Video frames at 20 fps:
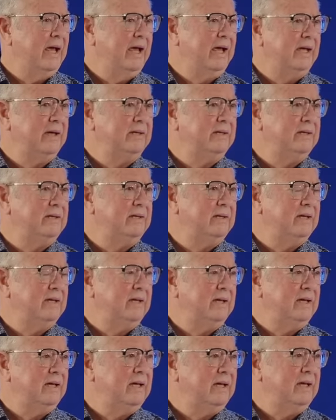And
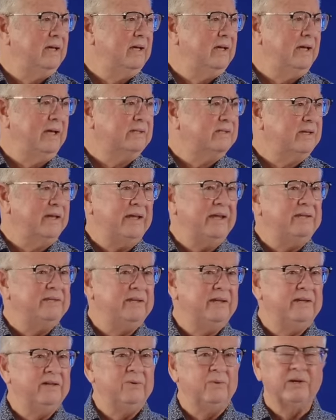it's
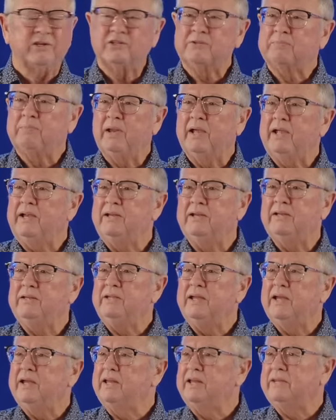easy to explain,
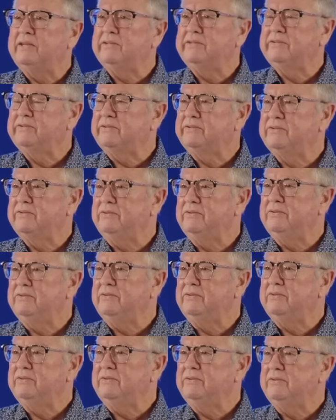and yet it's,
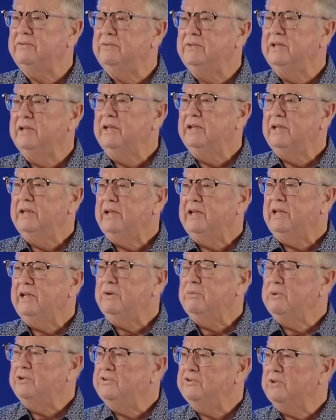
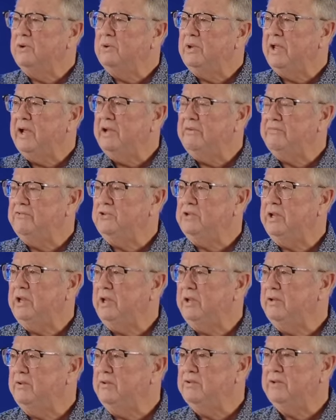it was so life
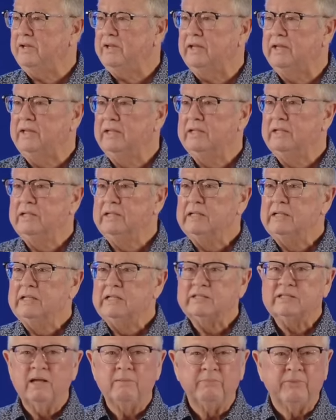changing.
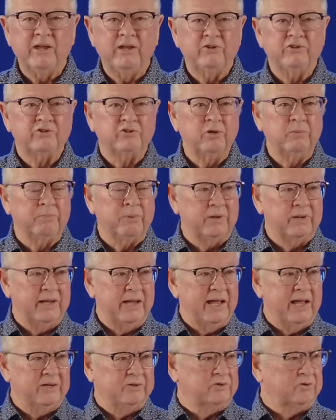Something
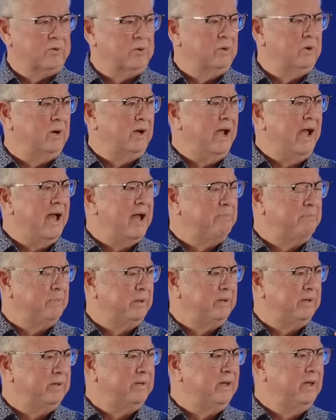supernatural
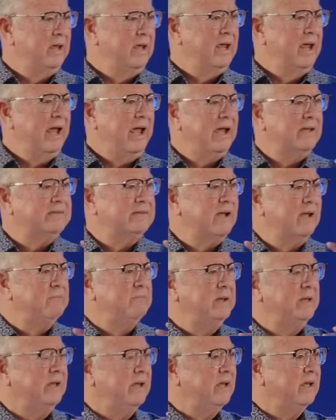happened as I
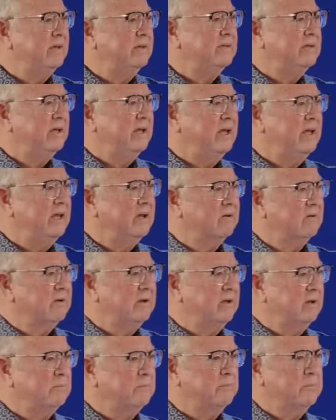began to hear
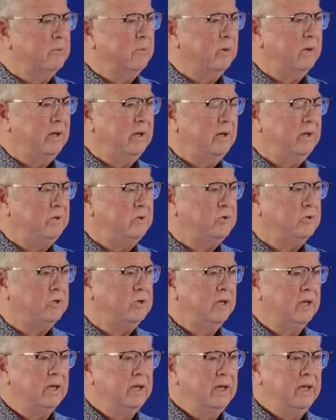him
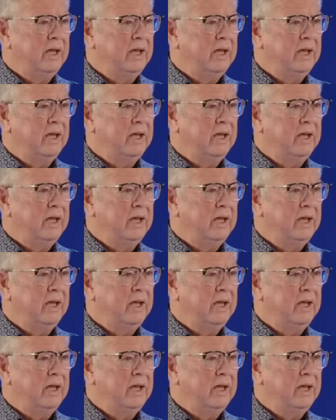preach